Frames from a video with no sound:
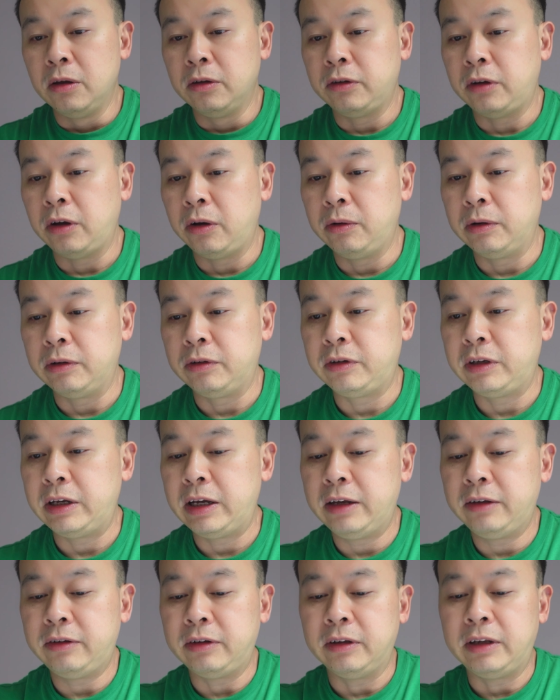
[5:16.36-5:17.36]
so it
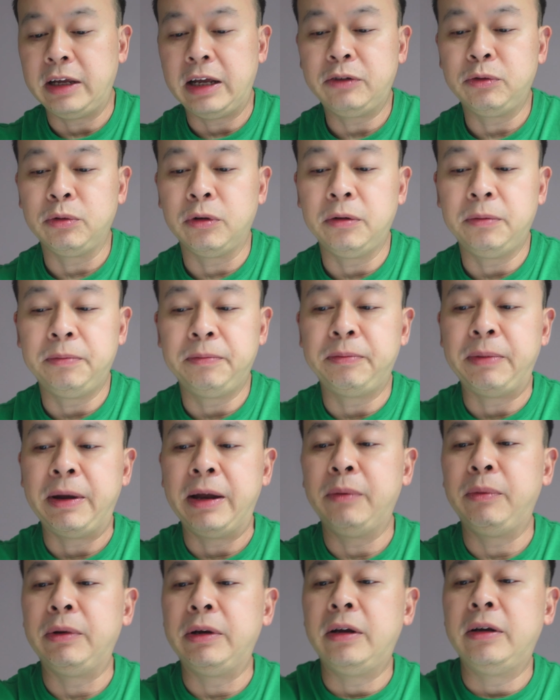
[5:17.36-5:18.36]
says attach watch
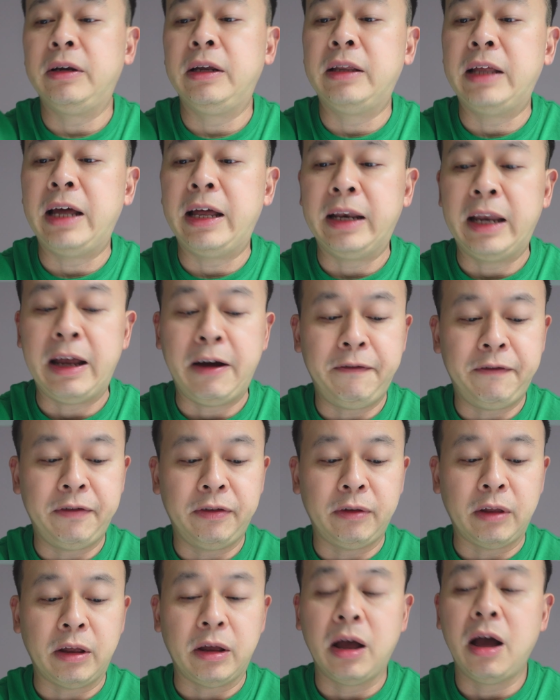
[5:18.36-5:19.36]
band we don't need that now
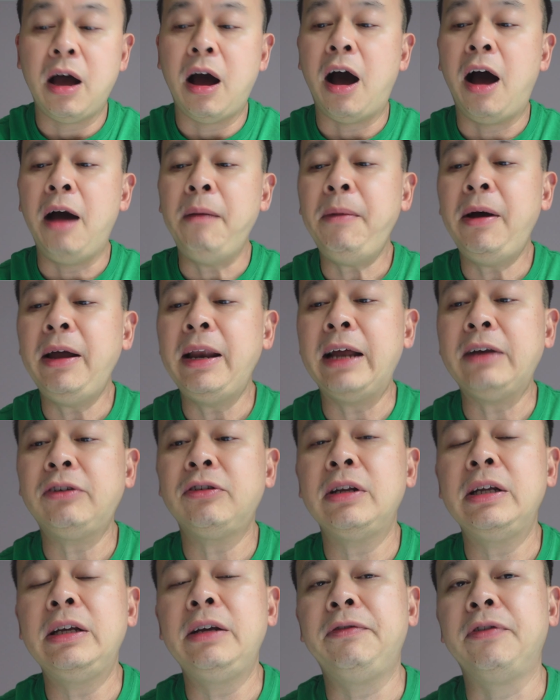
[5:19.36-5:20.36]
I might
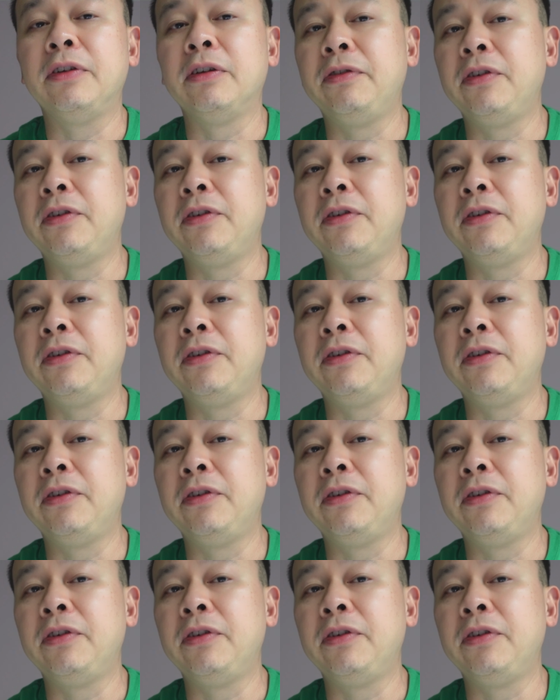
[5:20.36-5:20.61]
actually for the